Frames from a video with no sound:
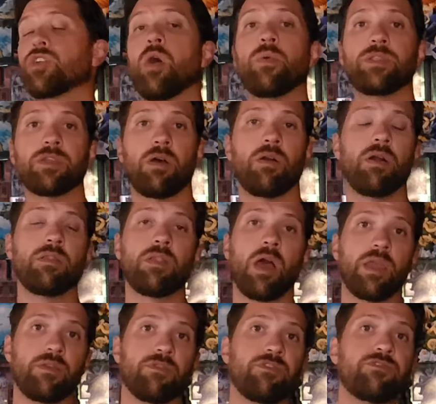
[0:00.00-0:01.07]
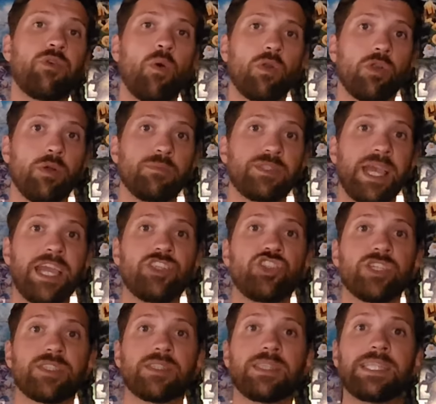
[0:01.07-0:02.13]
going to online forums and
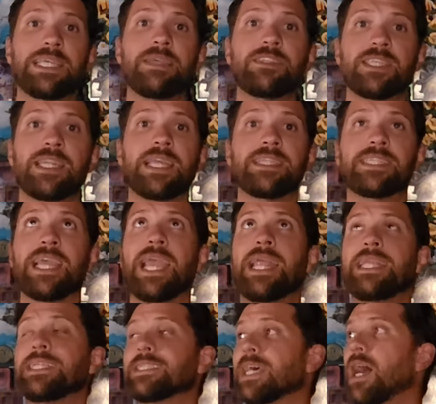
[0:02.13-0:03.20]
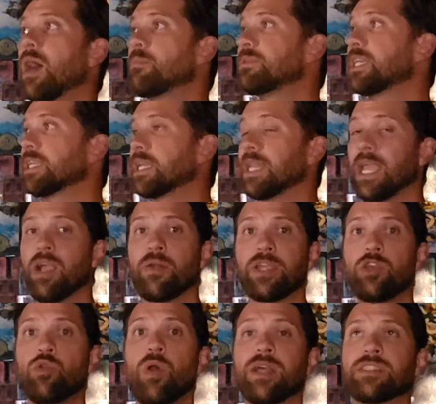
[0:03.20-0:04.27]
just listening to any Tom, Dick, and Harry
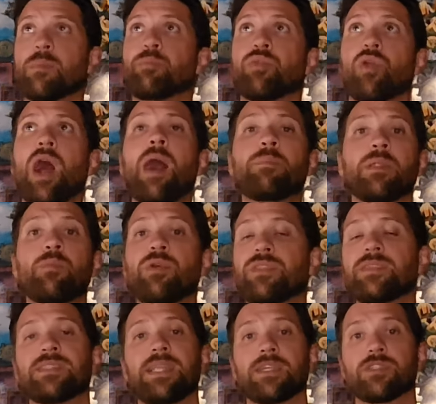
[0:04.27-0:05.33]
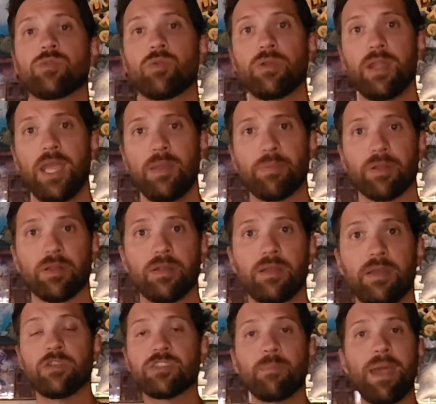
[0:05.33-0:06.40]
who has a problem with his next door neighbor.
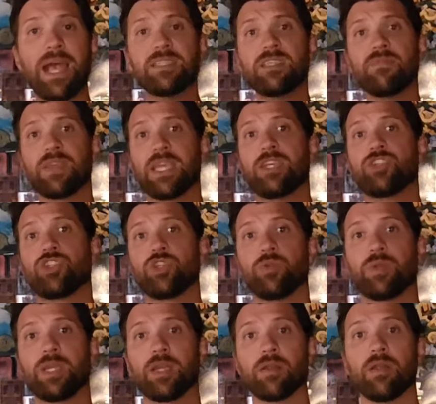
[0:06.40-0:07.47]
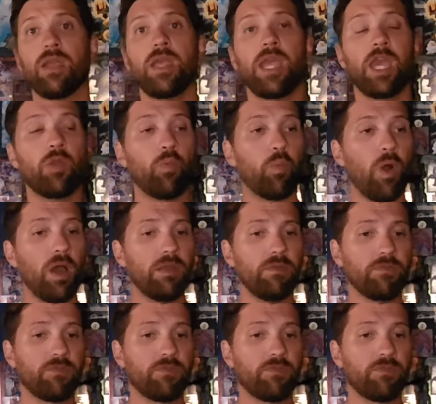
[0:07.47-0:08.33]
There's a massive issue here. In one